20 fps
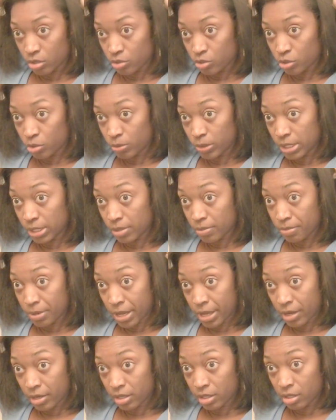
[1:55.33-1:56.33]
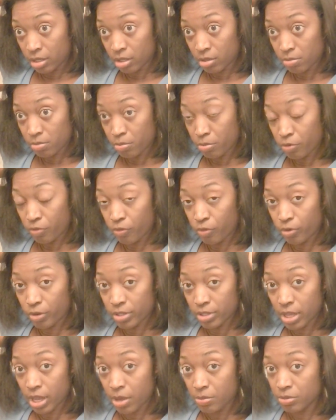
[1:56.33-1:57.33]
tweak about it before
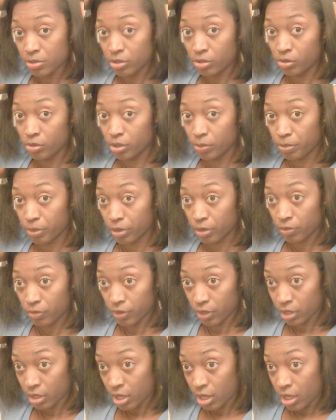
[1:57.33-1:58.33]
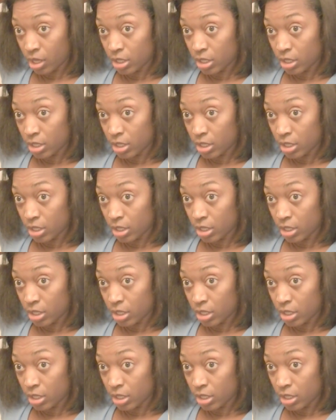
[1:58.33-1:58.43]
it's absolutely perfect.